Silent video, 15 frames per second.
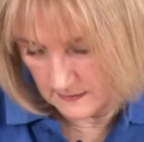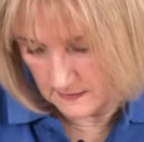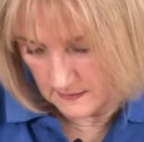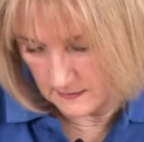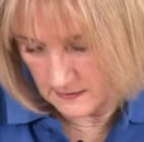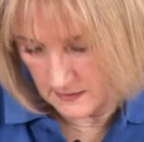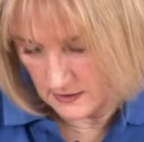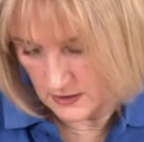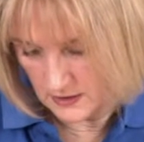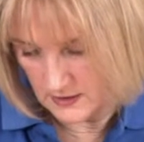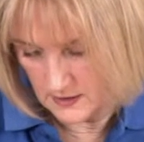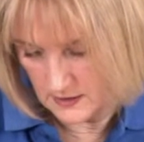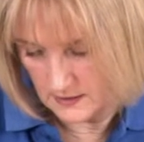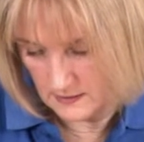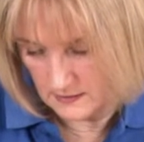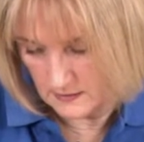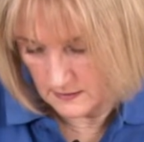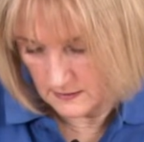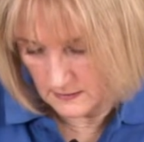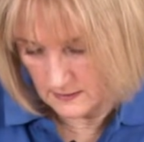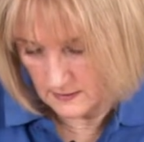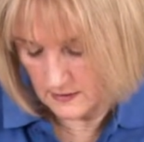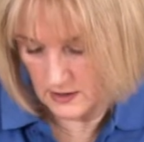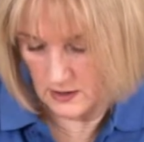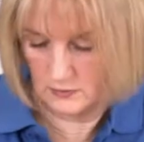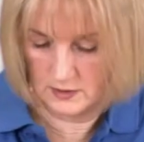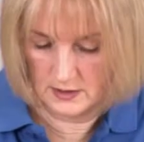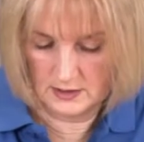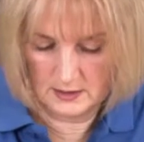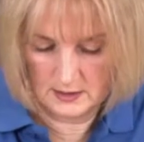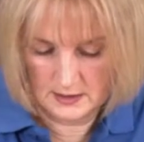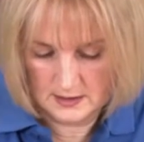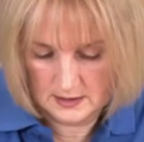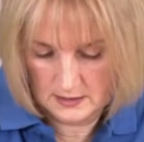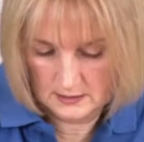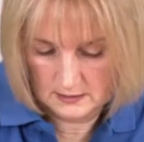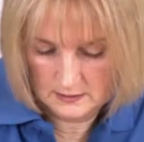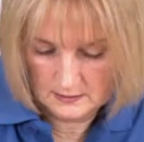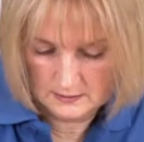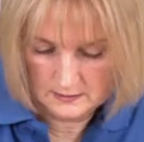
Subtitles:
And then just want it nice and